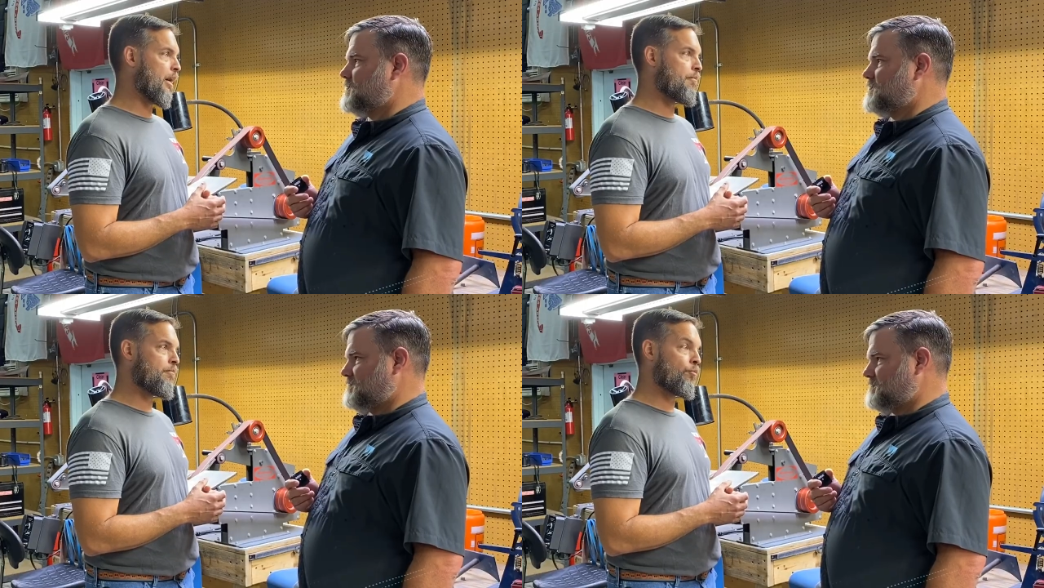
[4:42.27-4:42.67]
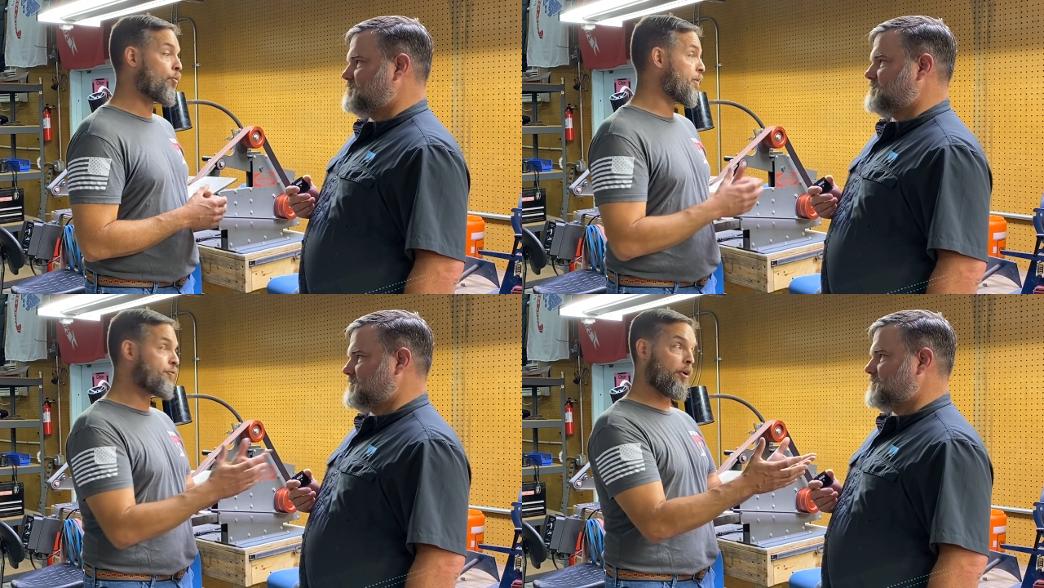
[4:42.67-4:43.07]
Speaker 1: I'm well.
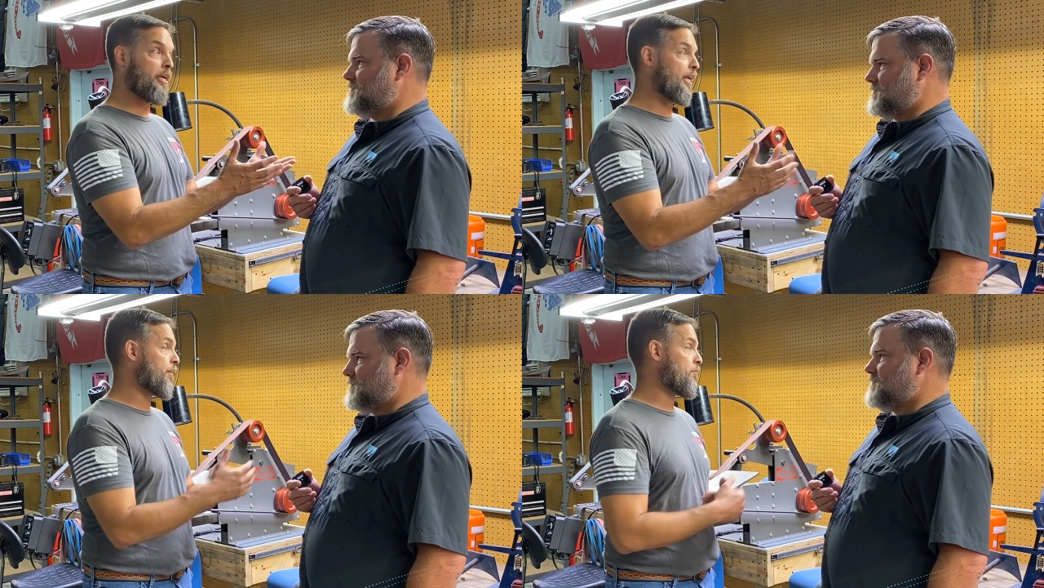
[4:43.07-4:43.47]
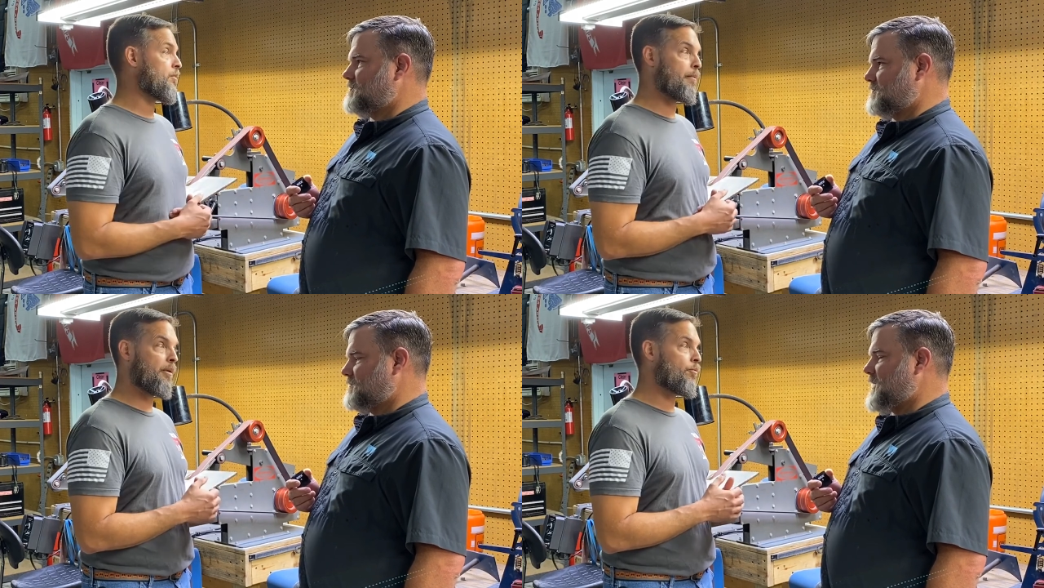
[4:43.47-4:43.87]
We've trained together.
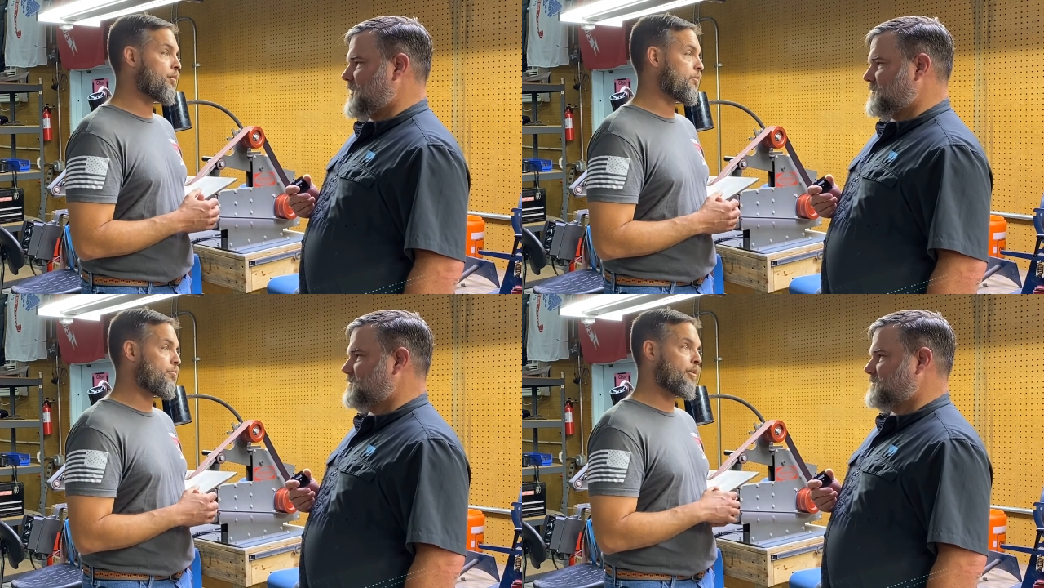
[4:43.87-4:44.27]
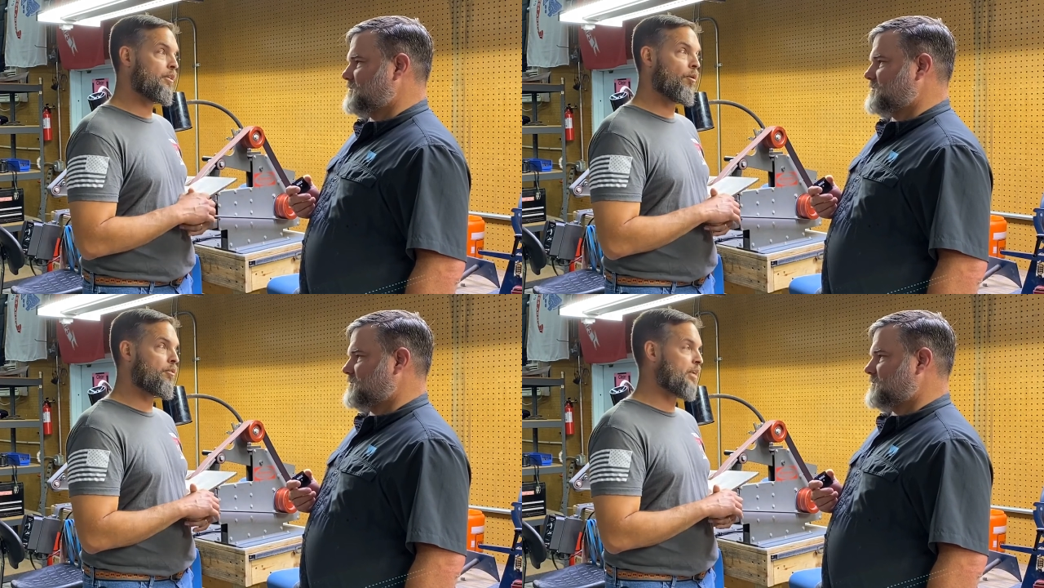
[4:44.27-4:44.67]
I mean, yeah. we, we
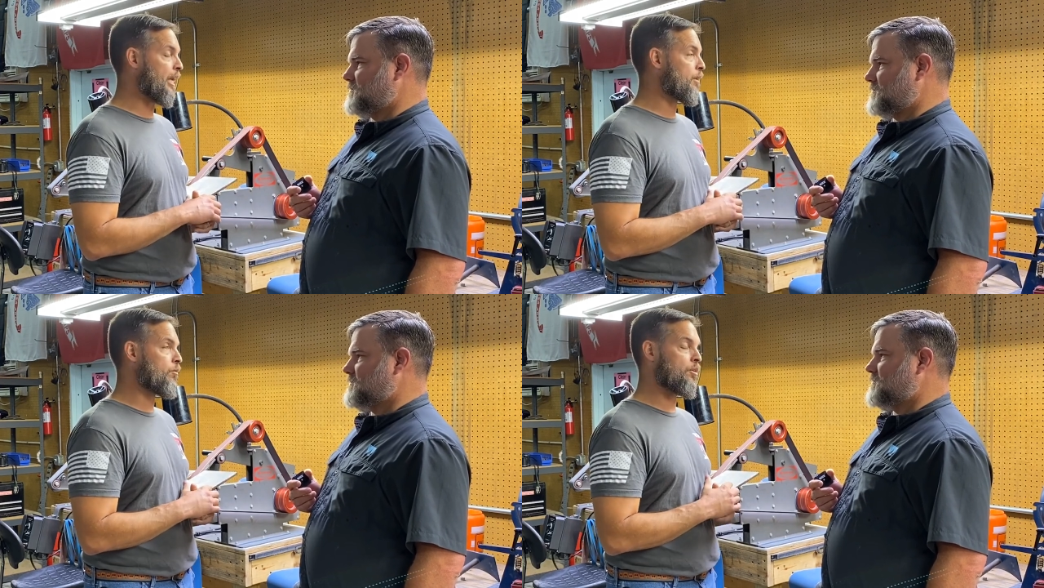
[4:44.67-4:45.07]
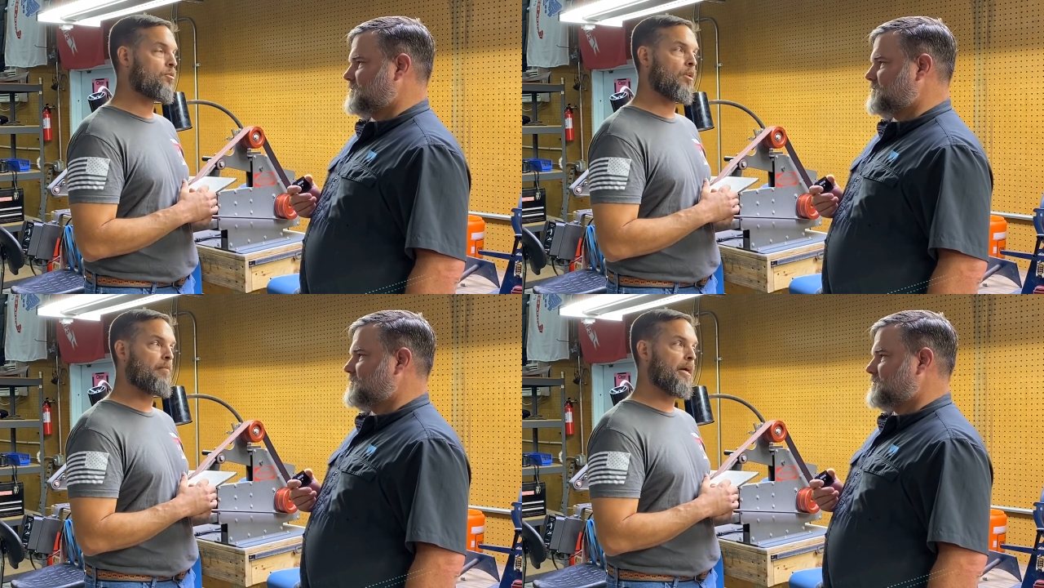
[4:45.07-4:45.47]
know exactly what it's
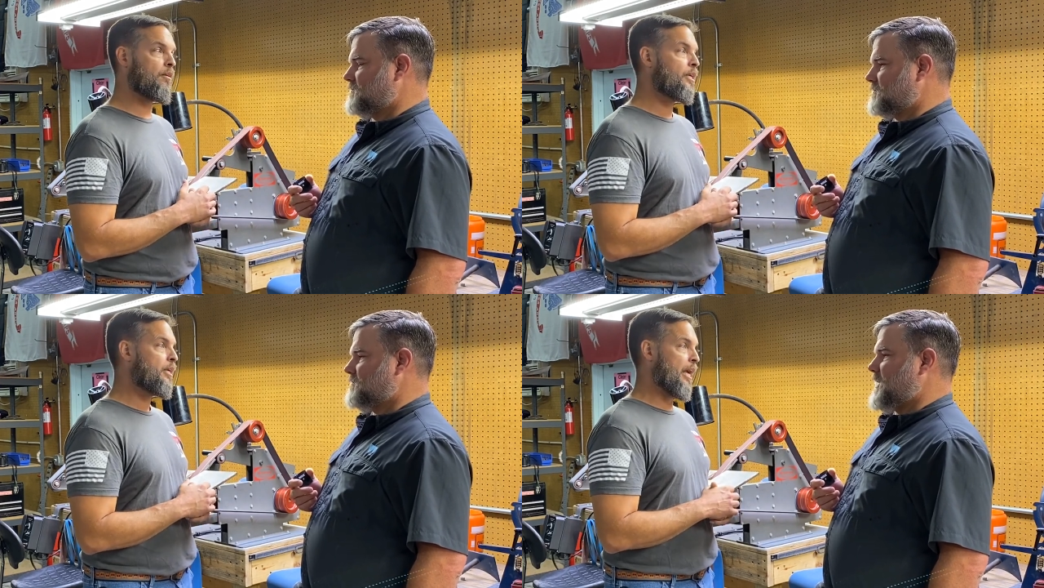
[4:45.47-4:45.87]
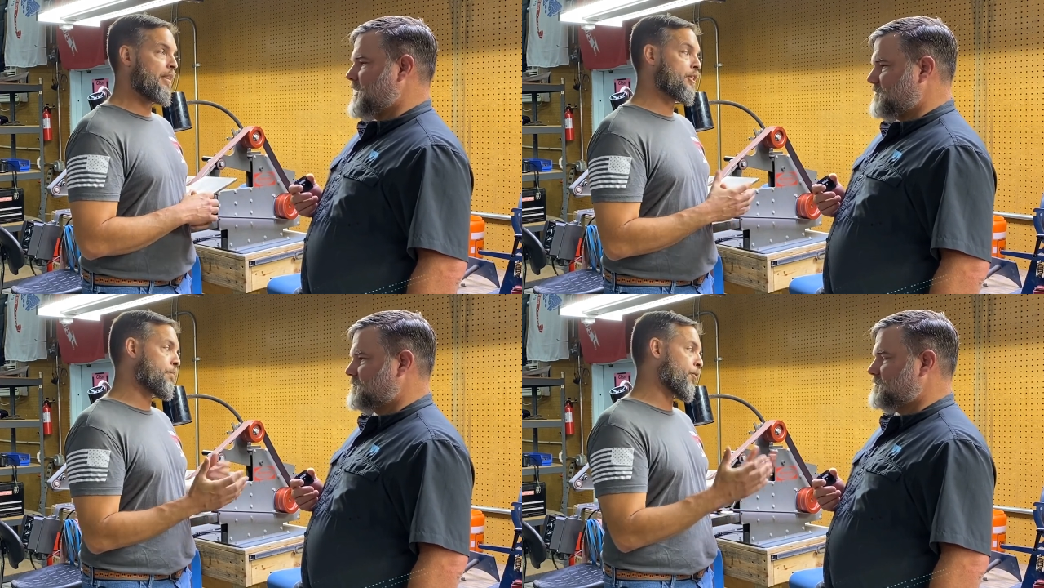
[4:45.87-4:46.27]
all about, yeah. and
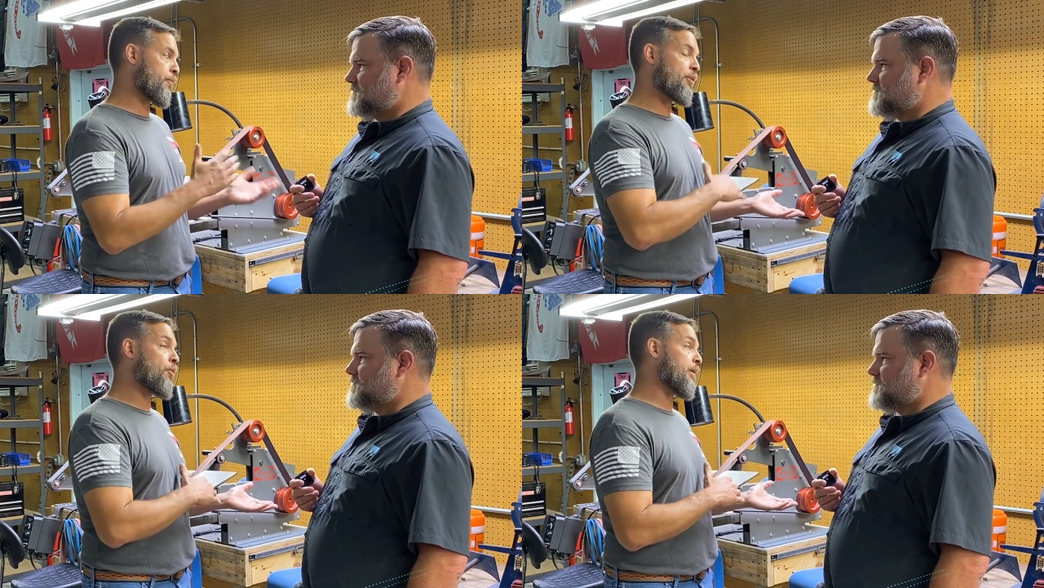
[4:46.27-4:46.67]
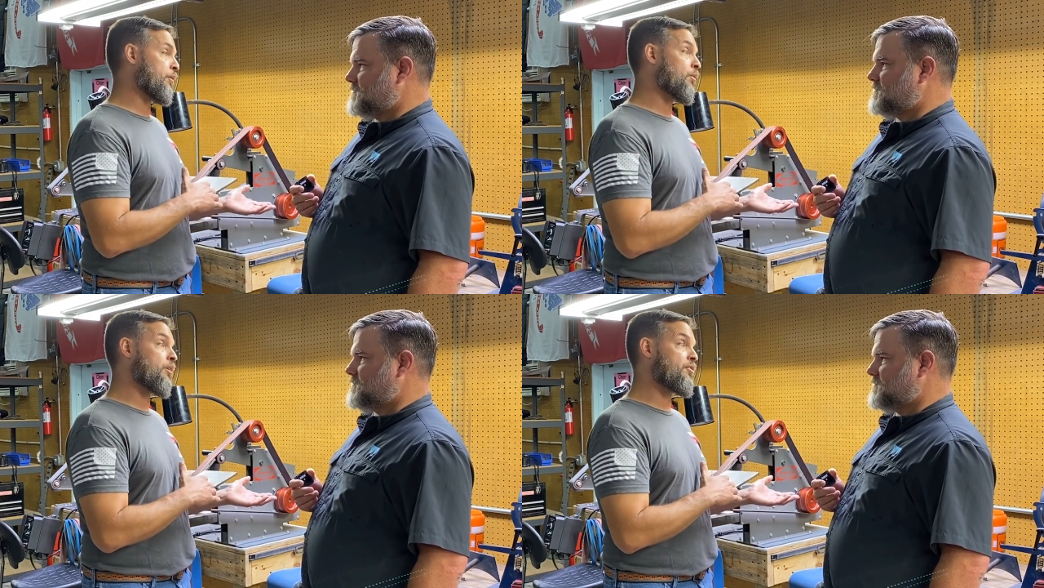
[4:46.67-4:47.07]
that's a part of me nobody really